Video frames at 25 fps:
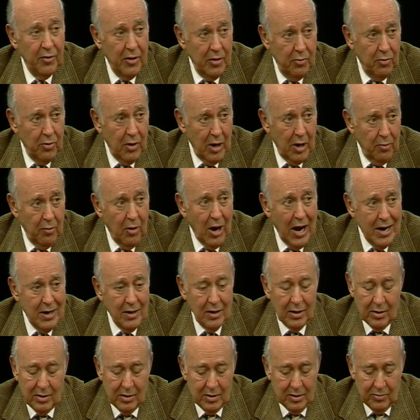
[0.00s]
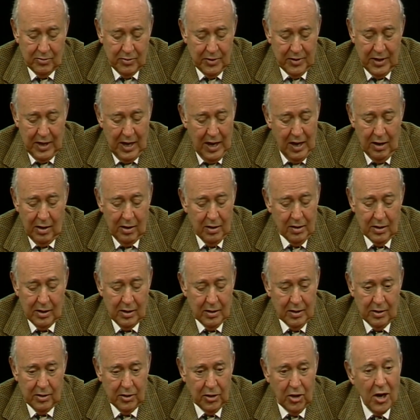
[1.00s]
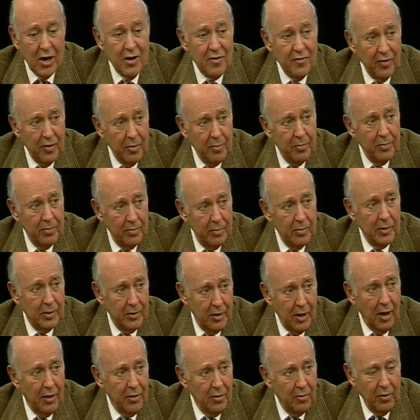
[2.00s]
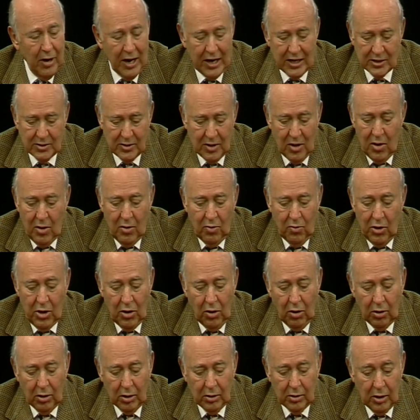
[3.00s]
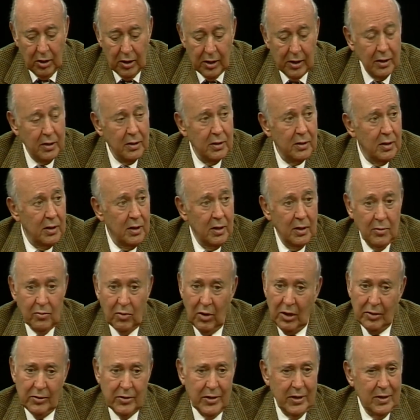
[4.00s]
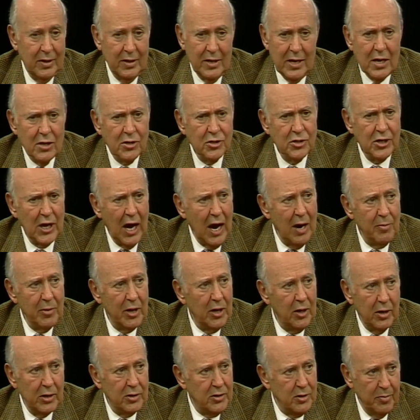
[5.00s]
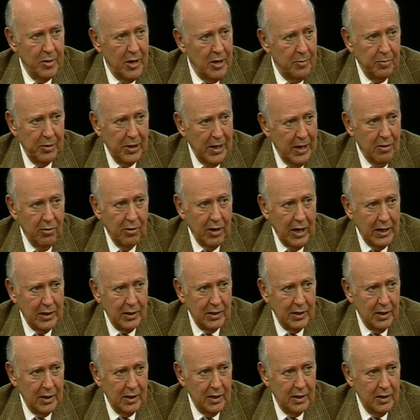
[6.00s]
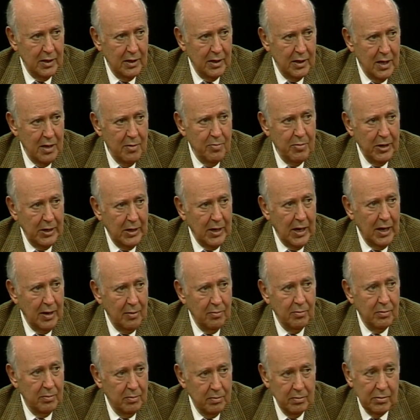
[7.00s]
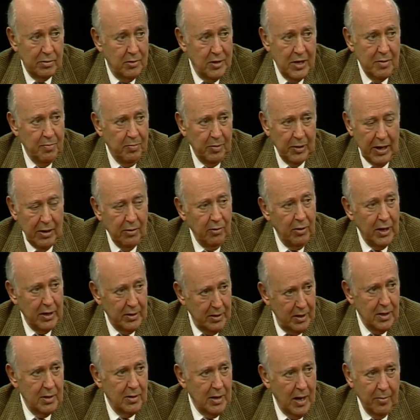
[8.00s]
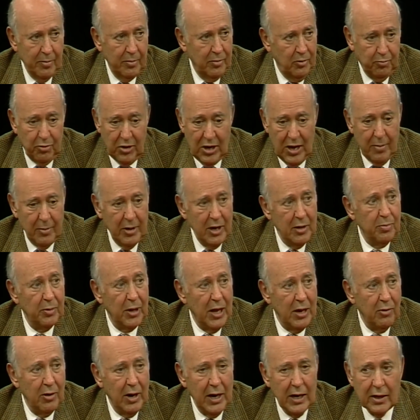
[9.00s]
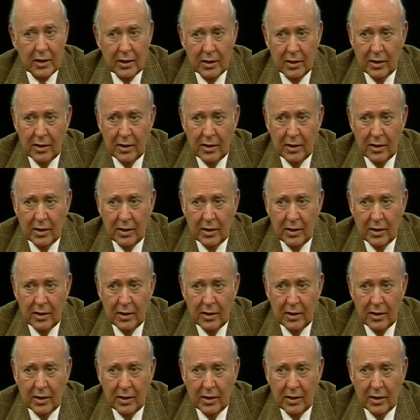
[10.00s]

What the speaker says: Every writer there learned from the other writers. We all learned. Well, Neil Simon learned to be a playwright there. He became the playwright, the preeminent playwright.